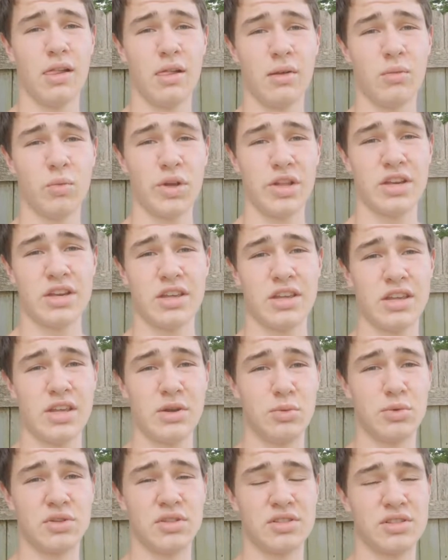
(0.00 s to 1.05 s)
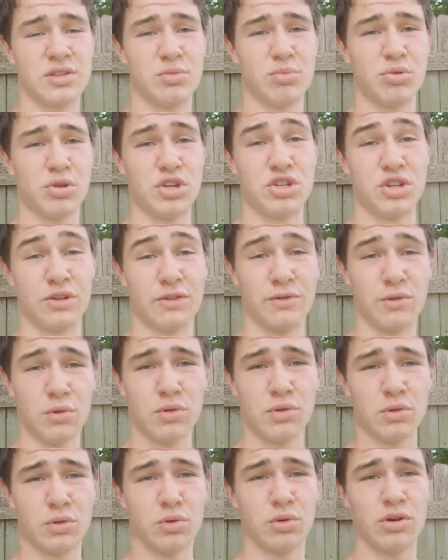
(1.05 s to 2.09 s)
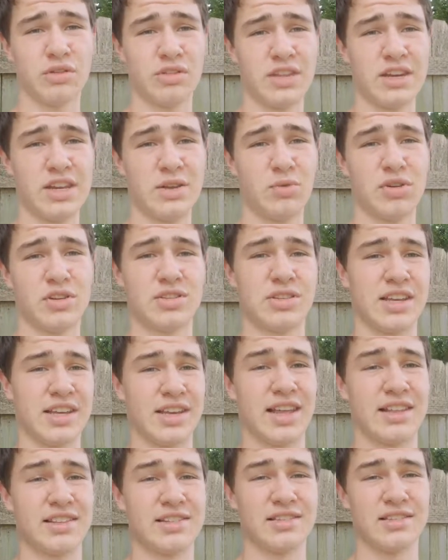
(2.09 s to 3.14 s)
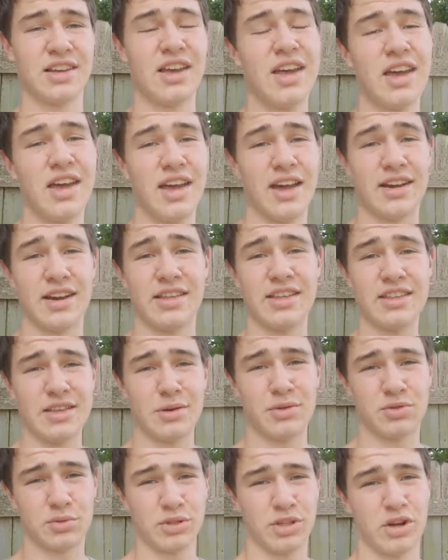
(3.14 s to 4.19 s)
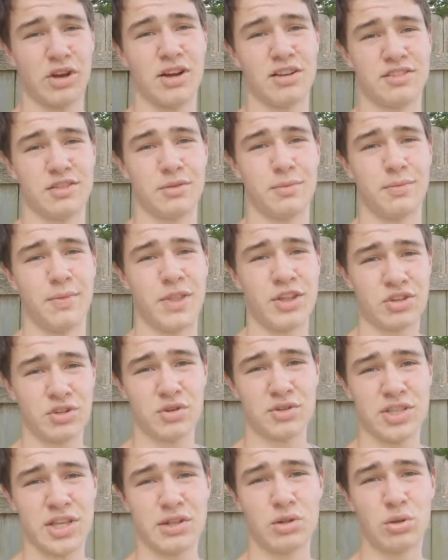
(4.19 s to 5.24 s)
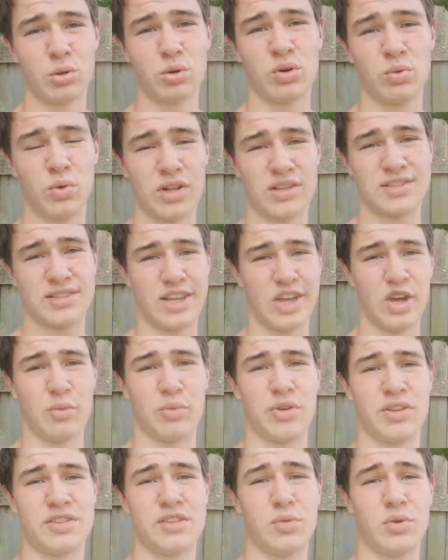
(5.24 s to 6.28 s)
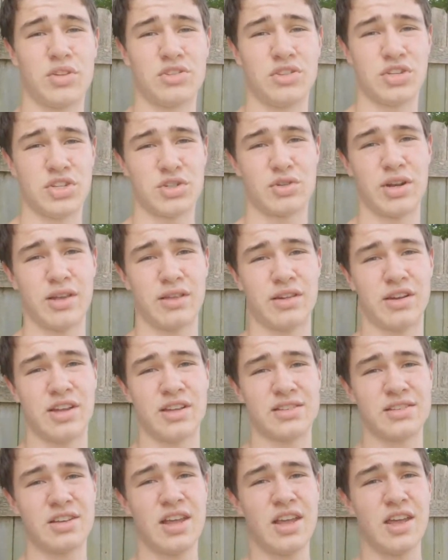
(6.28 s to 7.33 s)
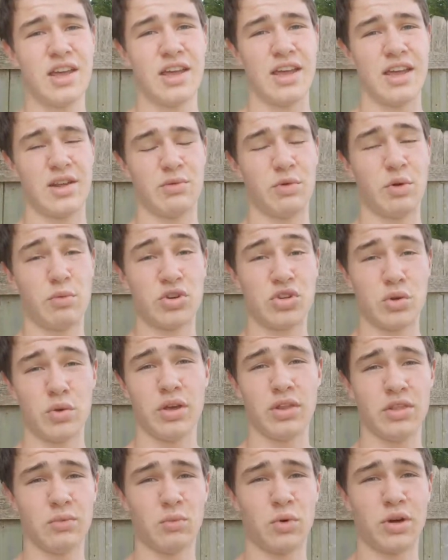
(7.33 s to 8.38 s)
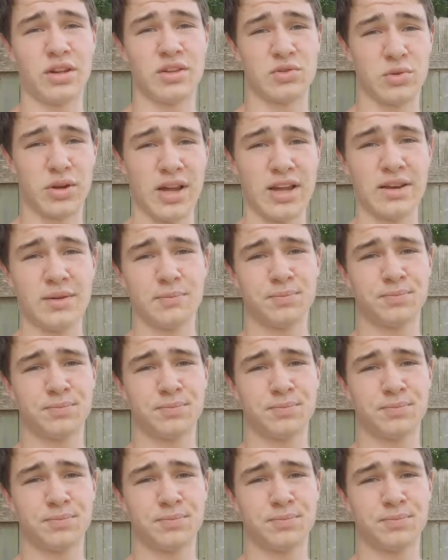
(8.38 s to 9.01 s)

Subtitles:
when he was preaching for the Lord than he was against. And I think that was really awesome. It shows how the Lord wants to help us. He wants to strengthen us. And when we're doing what is right,